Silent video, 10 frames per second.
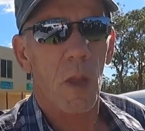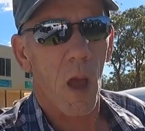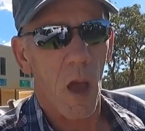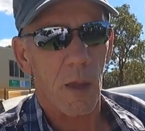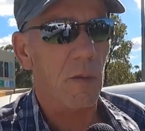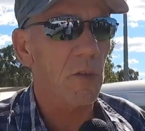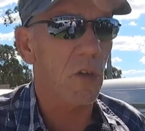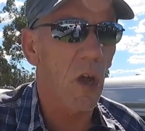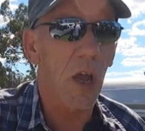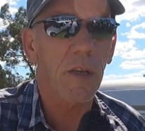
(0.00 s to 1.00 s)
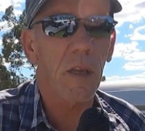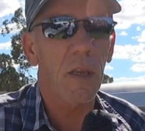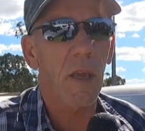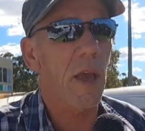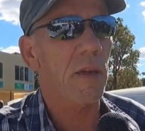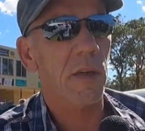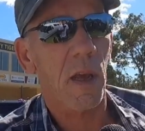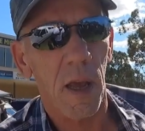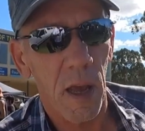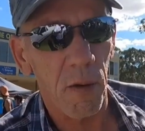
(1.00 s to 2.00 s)
Hi, it's a
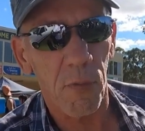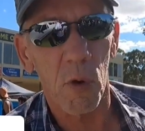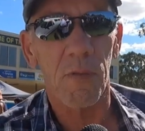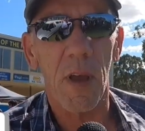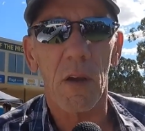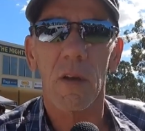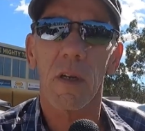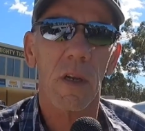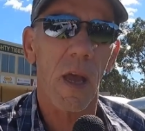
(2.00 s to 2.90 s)
98 Ford Falcon